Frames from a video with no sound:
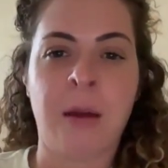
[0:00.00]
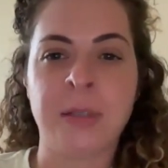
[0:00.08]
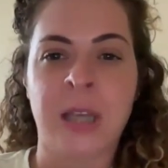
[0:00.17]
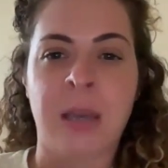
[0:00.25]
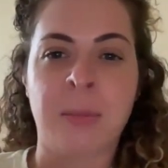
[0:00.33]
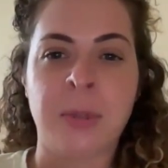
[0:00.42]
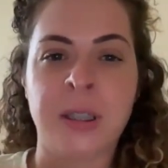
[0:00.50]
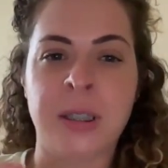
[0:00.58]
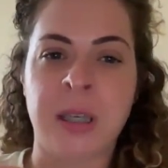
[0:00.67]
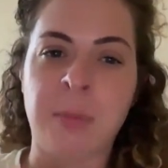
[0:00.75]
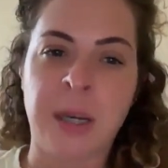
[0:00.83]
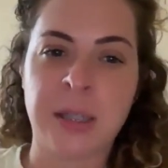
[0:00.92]
I was able to
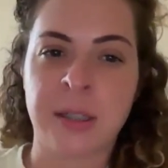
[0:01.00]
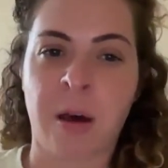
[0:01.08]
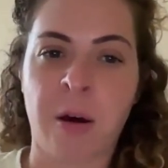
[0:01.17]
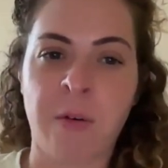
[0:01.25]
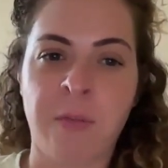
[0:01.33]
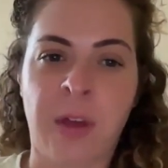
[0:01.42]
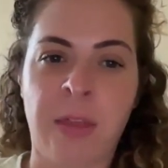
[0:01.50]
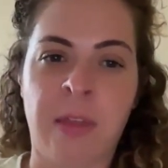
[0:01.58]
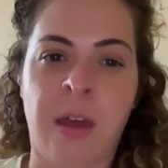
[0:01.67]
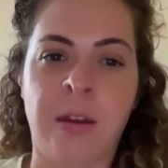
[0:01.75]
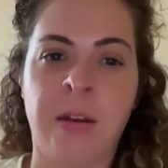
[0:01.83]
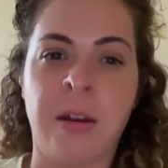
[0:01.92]
see myself and
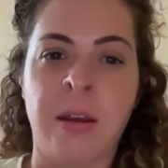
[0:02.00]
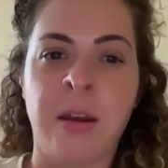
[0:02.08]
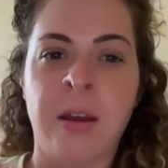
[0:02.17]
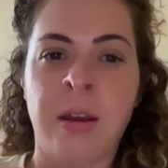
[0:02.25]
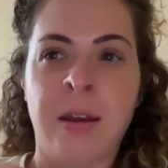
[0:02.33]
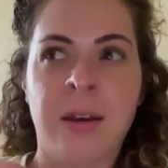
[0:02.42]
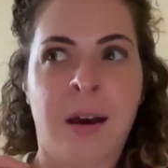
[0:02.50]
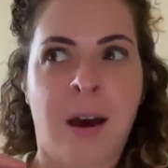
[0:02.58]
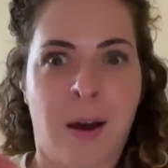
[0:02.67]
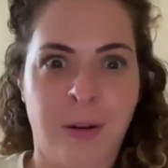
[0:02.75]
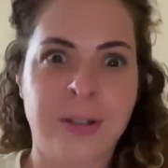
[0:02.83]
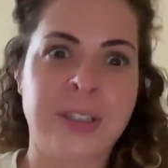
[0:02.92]
then
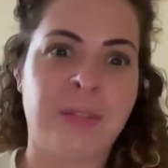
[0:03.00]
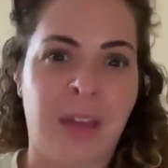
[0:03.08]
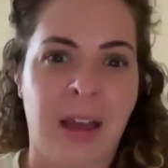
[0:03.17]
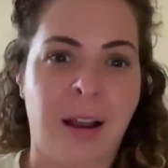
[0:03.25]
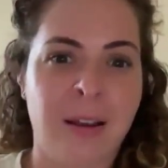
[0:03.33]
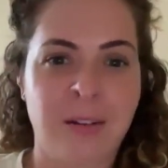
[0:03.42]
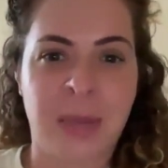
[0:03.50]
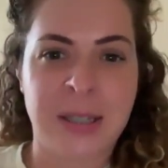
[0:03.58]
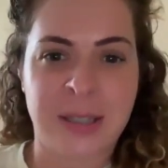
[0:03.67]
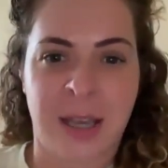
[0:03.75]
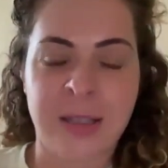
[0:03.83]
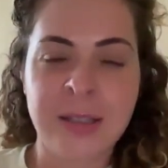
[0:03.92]
others, if that kind of makes